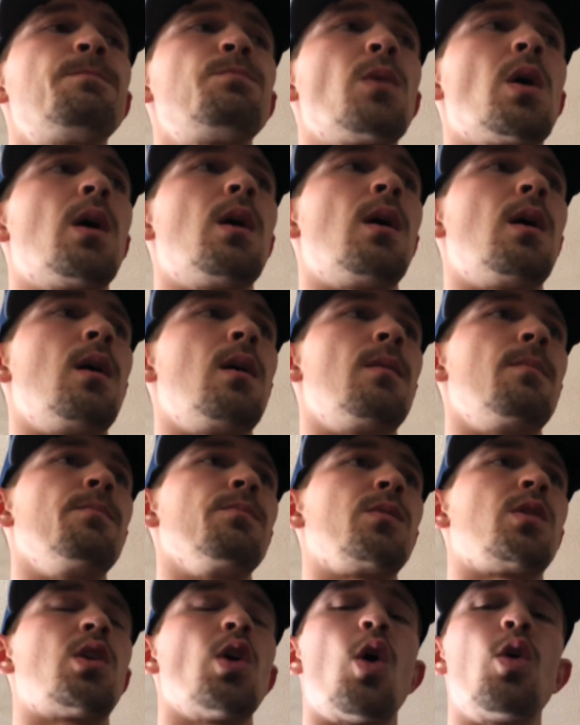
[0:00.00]

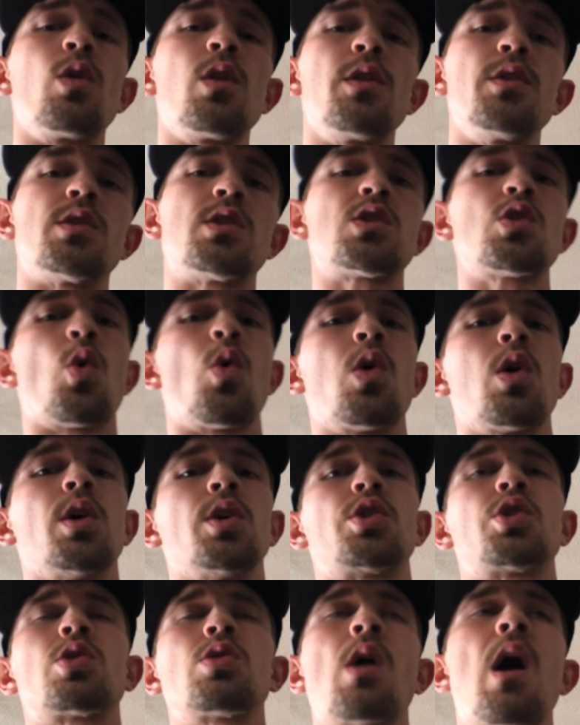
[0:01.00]
Go to the store,
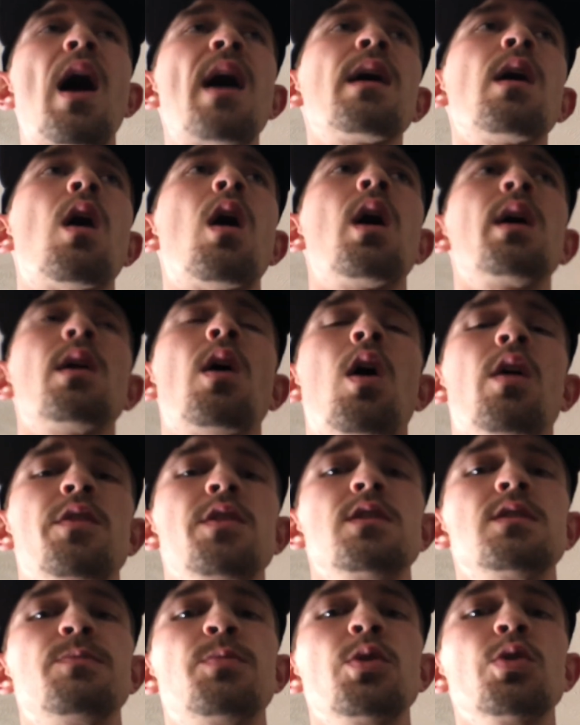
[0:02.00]
try on all
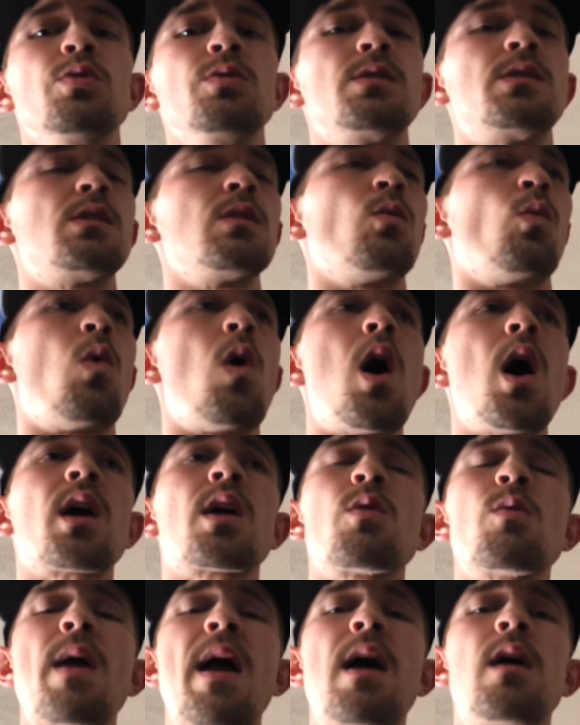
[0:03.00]
these boots, walk
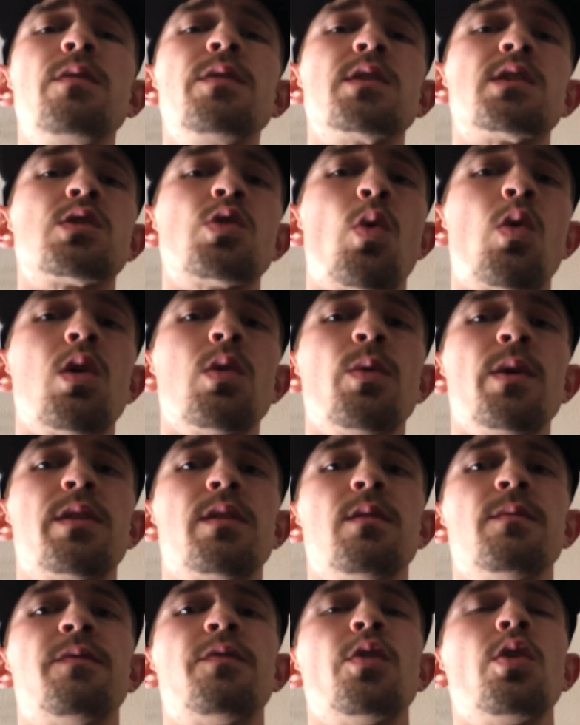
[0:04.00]
around the store with
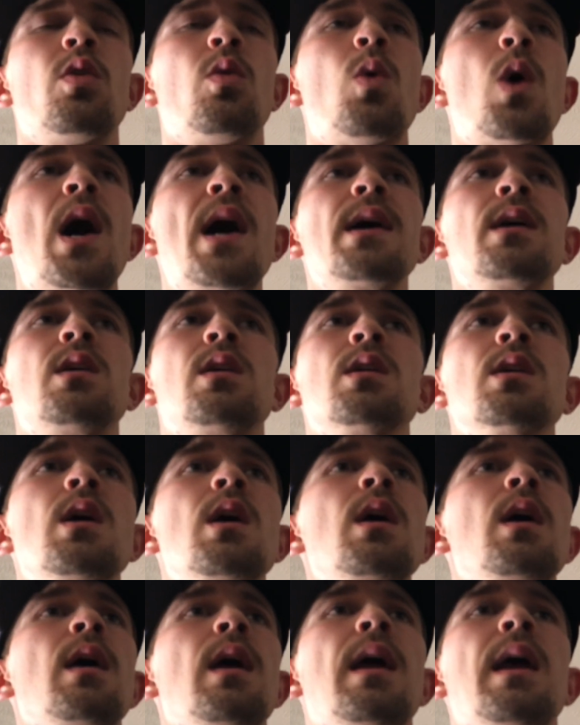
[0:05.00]
them for a while,
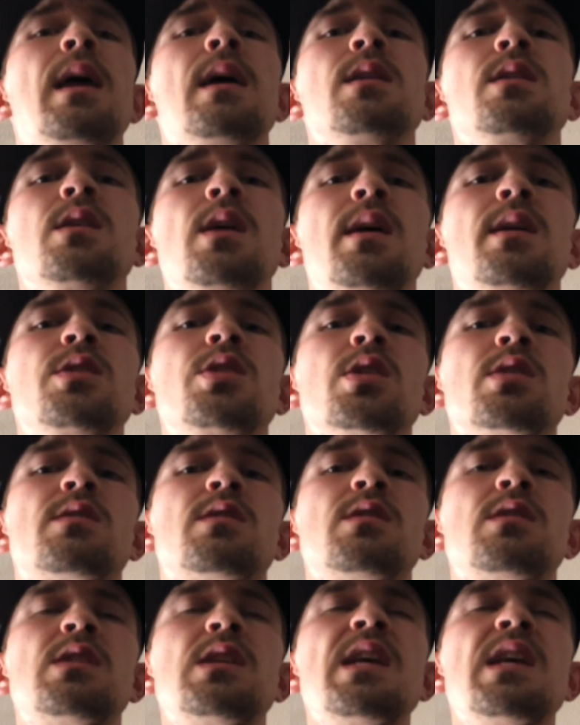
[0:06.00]
and just see